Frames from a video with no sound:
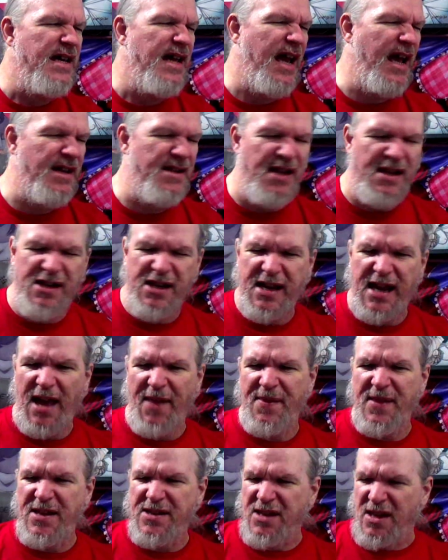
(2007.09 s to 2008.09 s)
And then you got
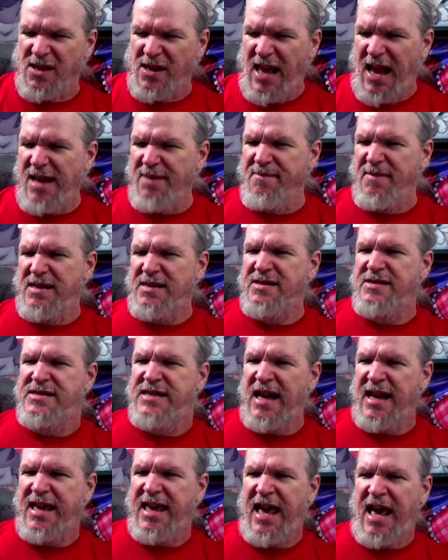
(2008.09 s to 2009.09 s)
these alignment
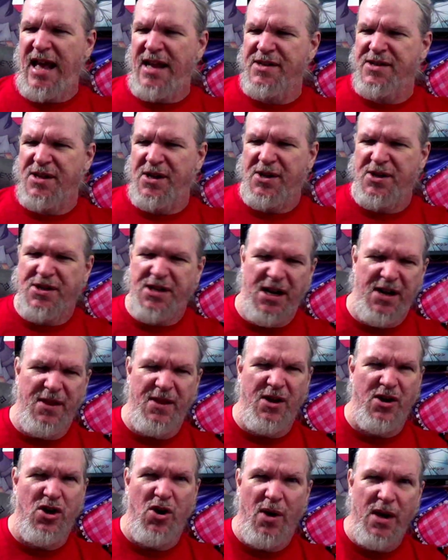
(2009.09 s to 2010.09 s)
dickheads that are sitting
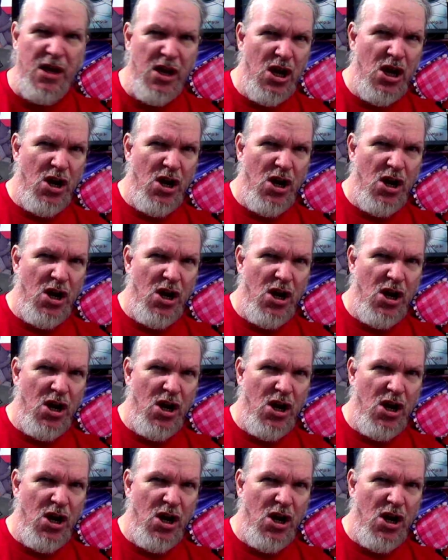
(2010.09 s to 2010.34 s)
there going,